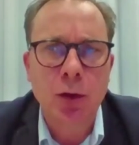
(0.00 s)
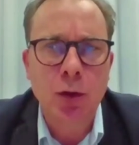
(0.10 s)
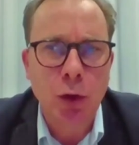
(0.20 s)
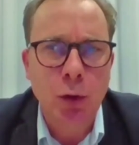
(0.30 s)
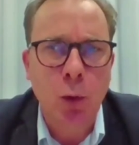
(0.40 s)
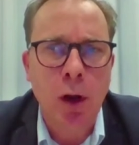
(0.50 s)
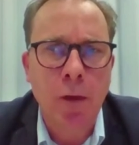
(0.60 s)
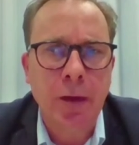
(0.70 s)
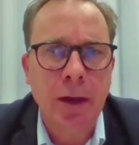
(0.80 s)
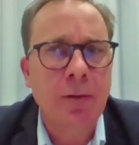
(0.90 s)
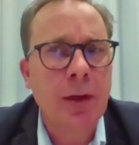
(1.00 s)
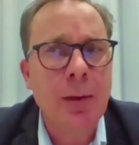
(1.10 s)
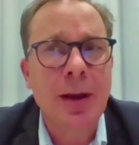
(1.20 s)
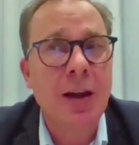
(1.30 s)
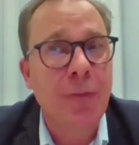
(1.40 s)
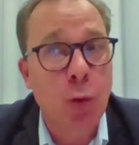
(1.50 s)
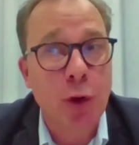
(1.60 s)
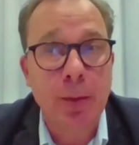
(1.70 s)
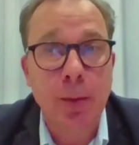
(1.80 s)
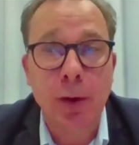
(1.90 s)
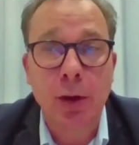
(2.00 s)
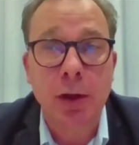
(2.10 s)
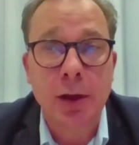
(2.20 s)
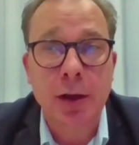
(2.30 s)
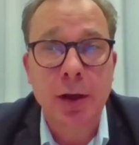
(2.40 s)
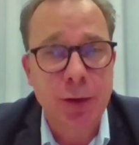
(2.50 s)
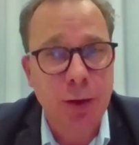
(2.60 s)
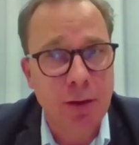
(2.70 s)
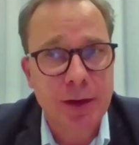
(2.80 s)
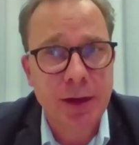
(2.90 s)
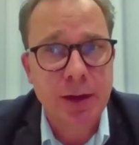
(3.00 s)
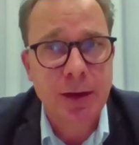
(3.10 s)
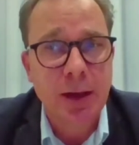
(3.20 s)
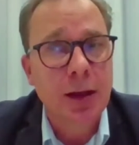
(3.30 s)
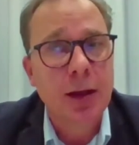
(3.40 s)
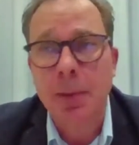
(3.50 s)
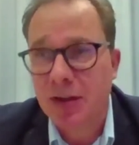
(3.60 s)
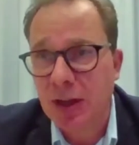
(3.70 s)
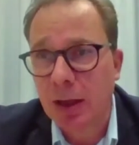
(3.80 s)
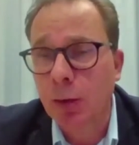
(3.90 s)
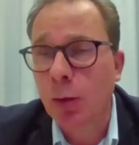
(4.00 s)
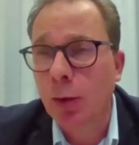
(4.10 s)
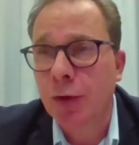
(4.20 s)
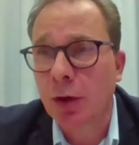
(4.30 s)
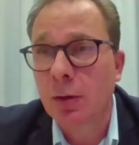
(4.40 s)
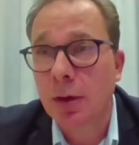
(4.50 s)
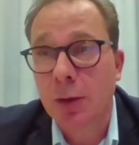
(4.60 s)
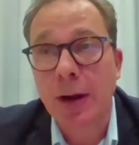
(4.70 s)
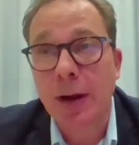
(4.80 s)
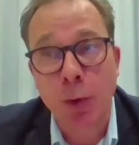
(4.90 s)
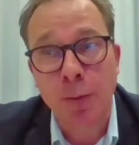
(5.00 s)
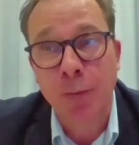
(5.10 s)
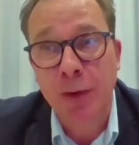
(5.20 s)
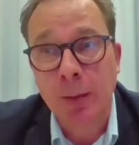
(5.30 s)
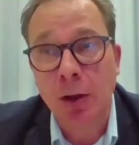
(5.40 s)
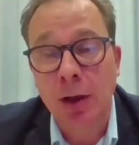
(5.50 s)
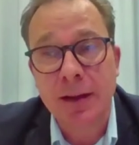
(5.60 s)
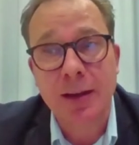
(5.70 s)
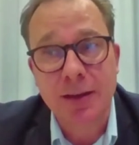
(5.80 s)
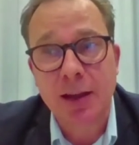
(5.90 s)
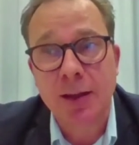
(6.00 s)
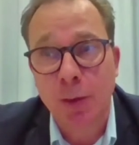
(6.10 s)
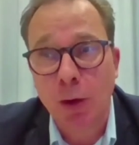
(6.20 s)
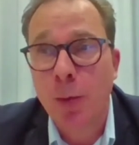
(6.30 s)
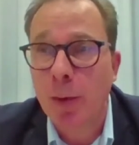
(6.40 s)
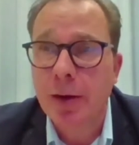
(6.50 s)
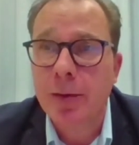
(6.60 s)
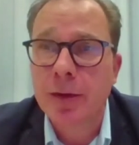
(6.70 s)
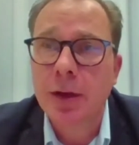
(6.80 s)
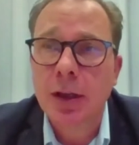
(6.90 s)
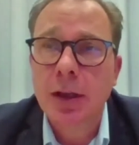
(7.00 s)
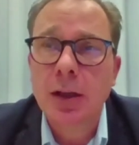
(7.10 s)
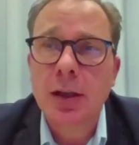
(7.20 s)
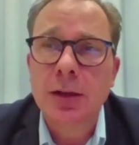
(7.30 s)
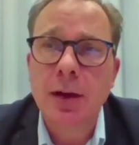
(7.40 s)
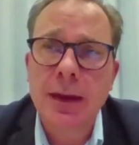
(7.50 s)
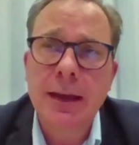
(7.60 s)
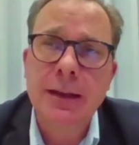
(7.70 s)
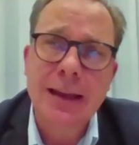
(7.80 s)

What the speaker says: good quality and very affordable services, but yet also quite profitable and successful operators. So I think